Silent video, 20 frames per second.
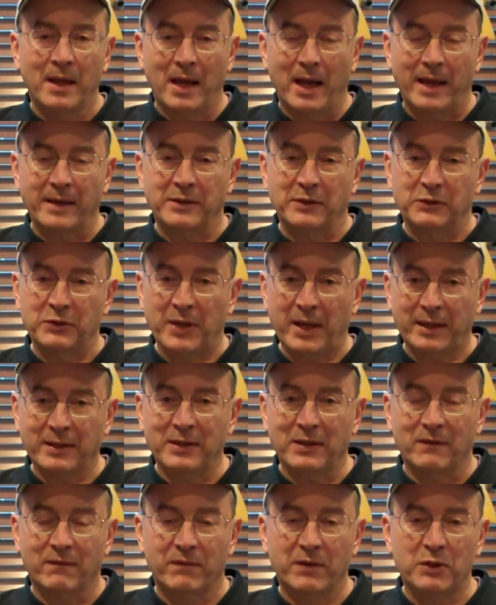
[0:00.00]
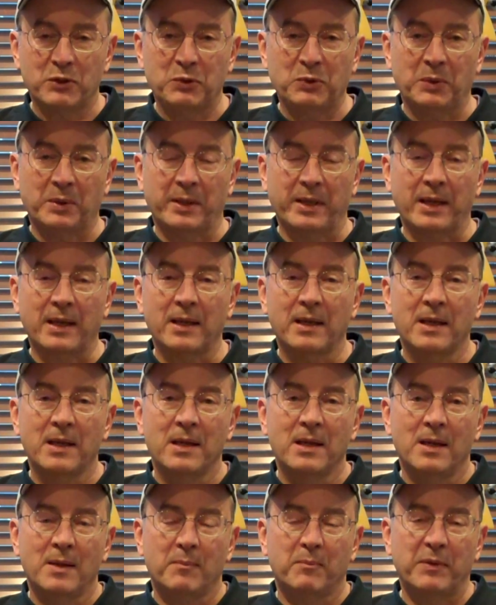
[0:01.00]
I detect it visually
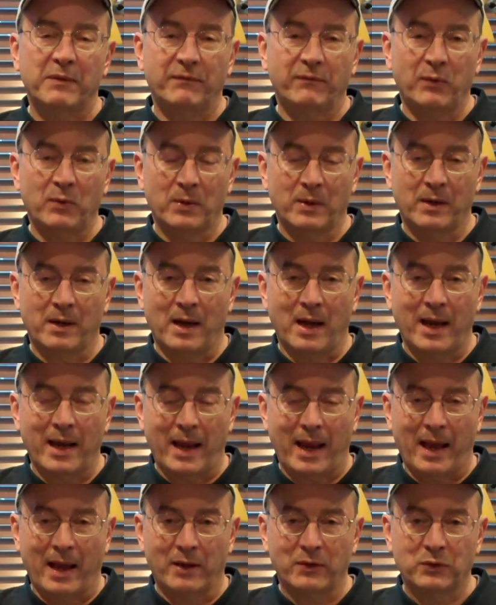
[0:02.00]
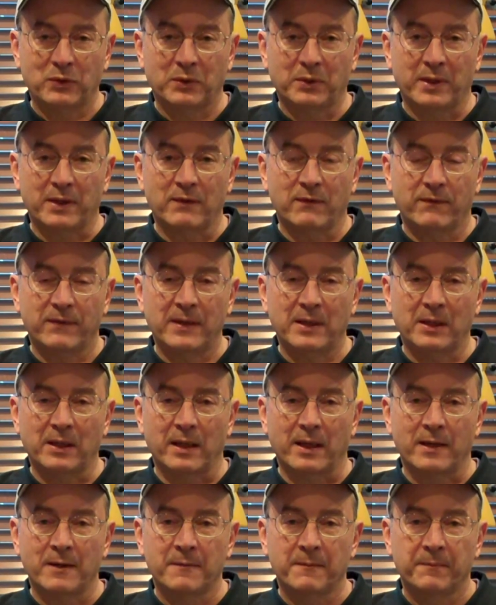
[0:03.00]
before I actually feel
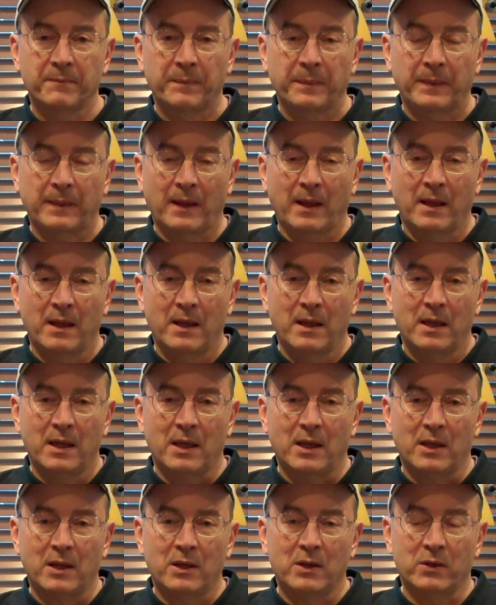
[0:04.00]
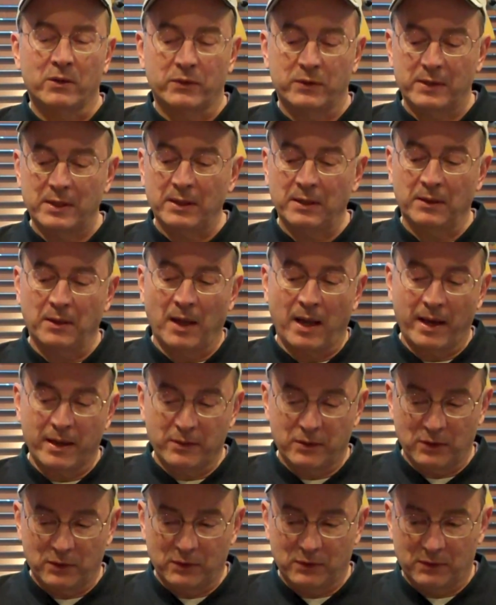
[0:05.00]
it. You'll see the line
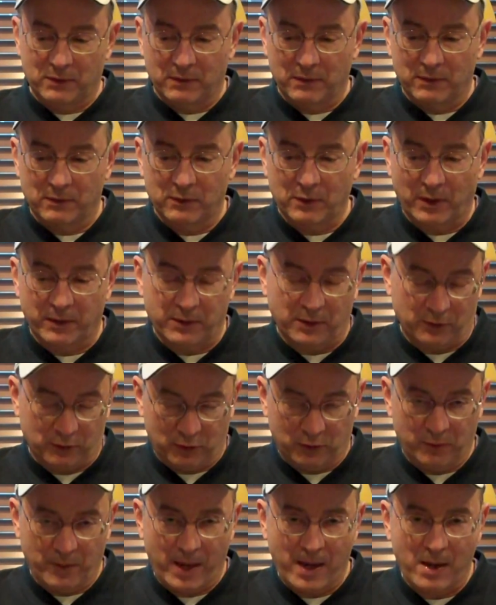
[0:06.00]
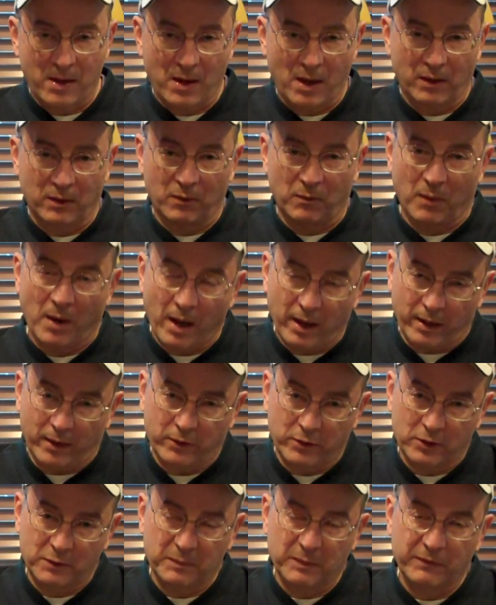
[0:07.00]
just start to straighten on the water
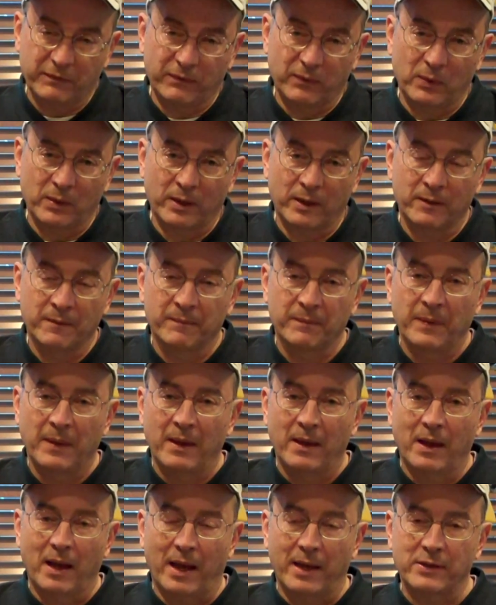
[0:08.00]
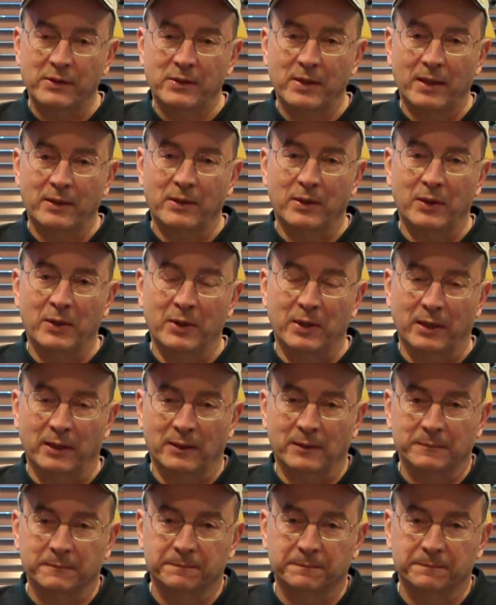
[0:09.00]
just before I set the hook.